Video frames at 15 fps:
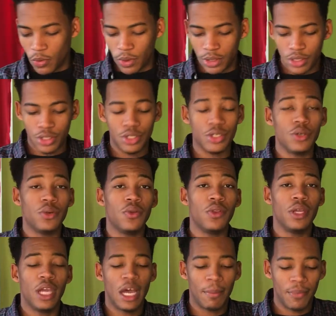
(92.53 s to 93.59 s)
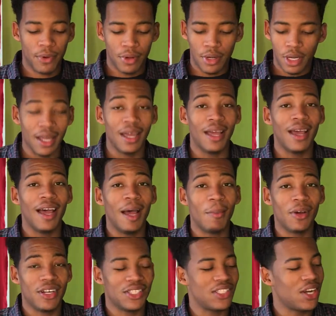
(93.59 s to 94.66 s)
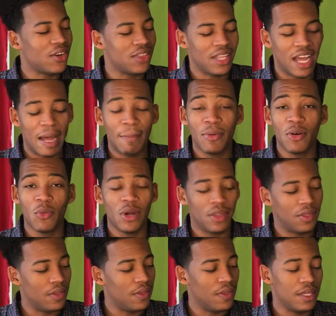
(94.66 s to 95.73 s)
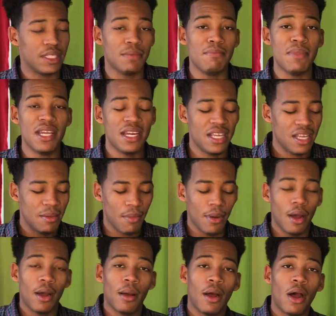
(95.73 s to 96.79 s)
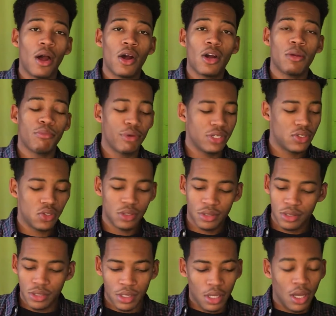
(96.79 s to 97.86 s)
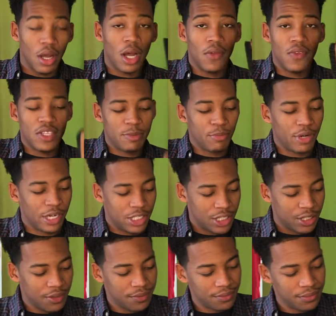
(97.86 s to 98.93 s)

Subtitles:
going to do the upper. I'm going to start the upper with this medium hard bristle on this brush.